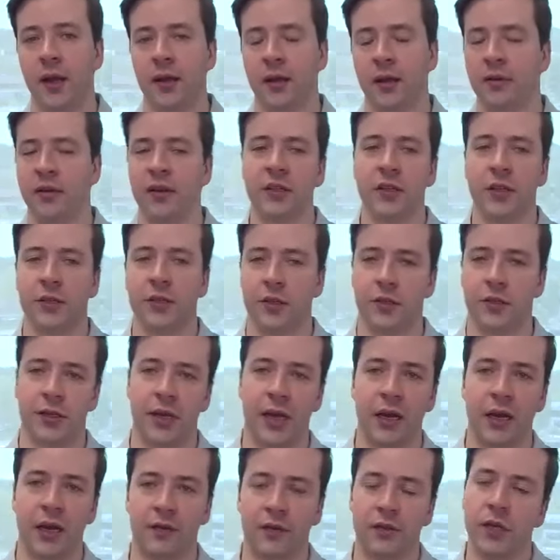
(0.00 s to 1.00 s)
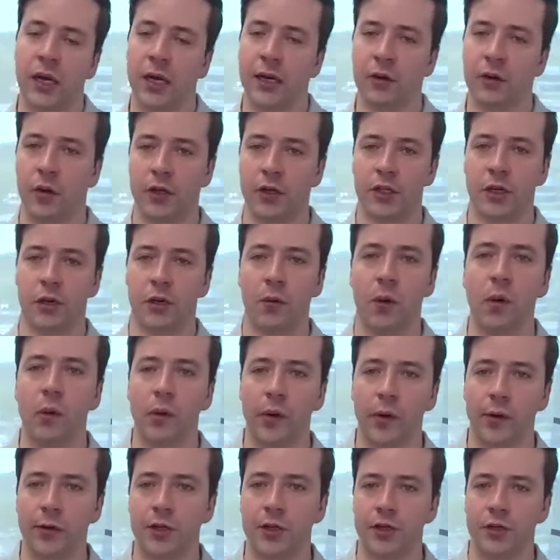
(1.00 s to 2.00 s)
this is just kind of a side question on what
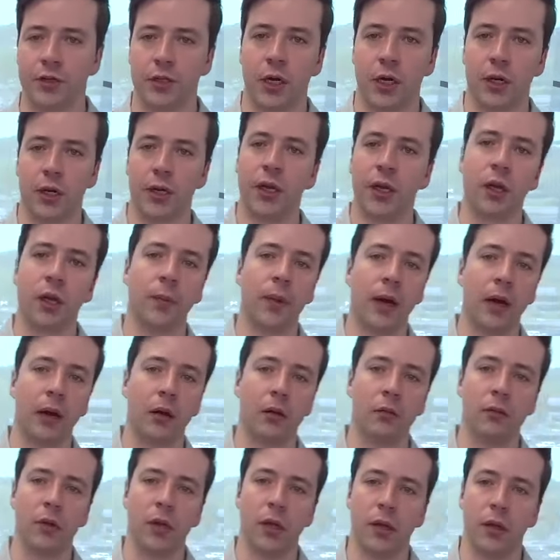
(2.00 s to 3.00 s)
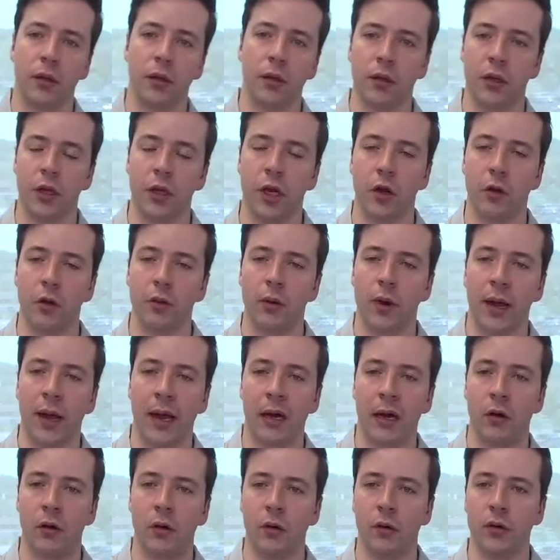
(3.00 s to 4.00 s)
we were just talking about, you know,
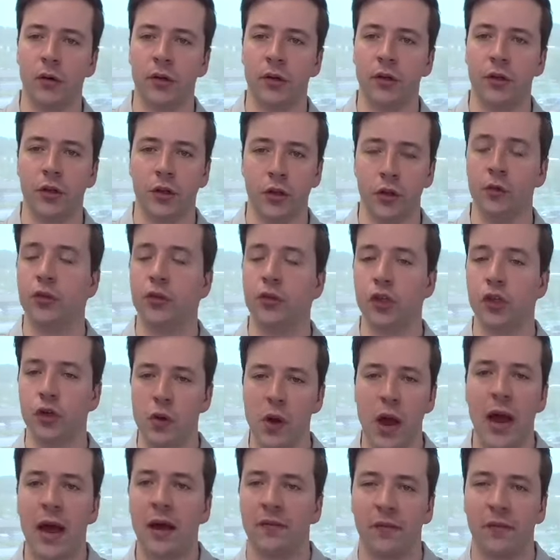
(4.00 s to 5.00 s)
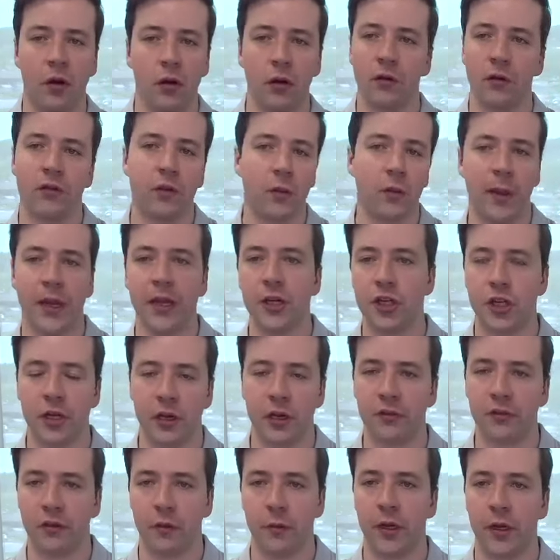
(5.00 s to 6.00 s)
how you do have all of the
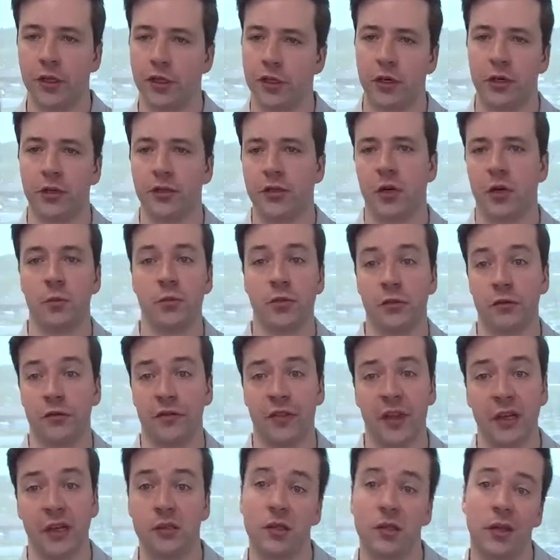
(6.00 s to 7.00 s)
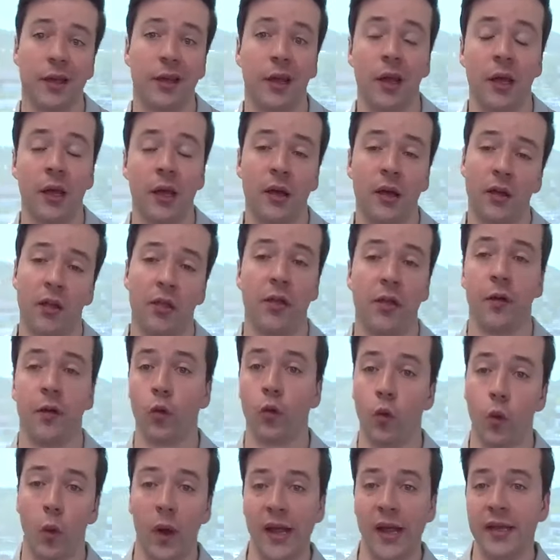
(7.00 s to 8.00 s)
patient information in terms of things like
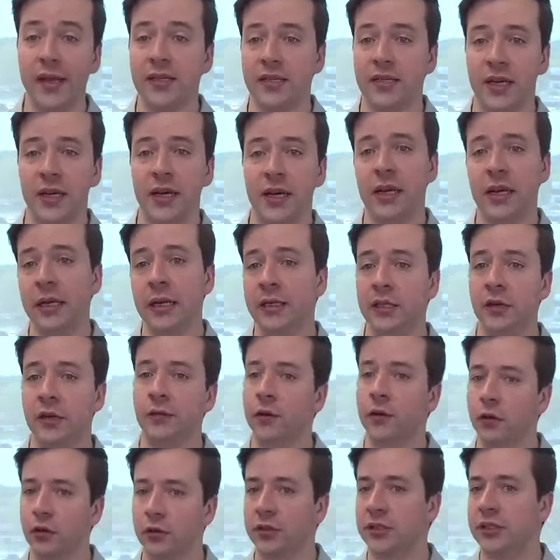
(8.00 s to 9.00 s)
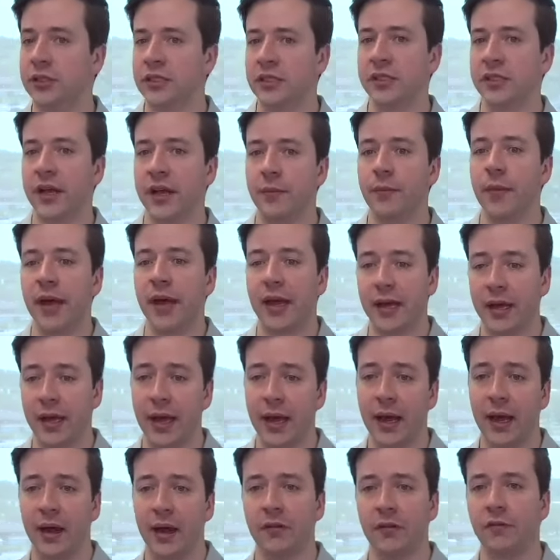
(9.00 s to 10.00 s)
their weight and any difficulties they may
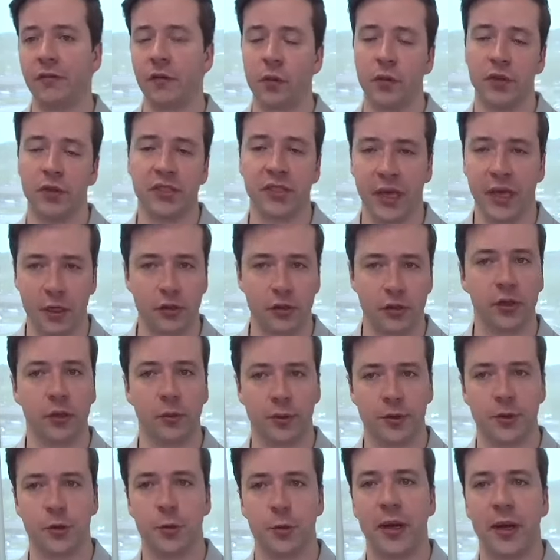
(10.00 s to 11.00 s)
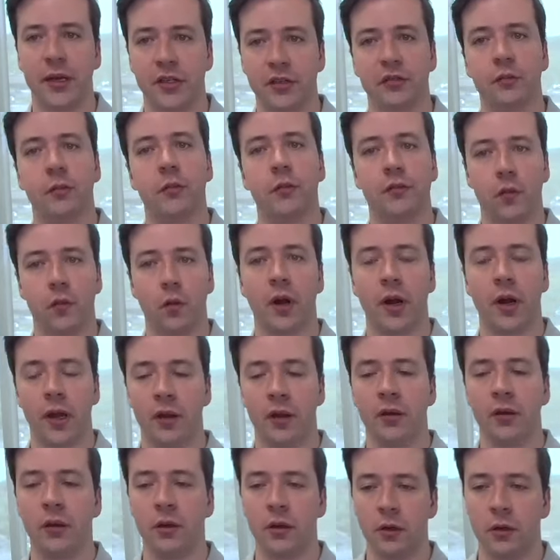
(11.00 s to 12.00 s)
have from a scheduling perspective
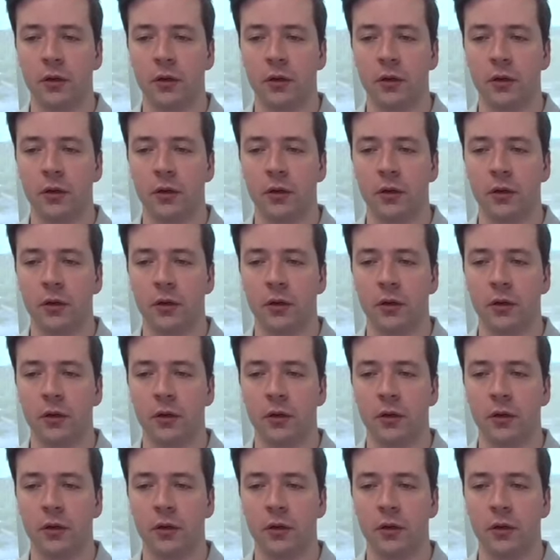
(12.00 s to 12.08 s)
beforehand.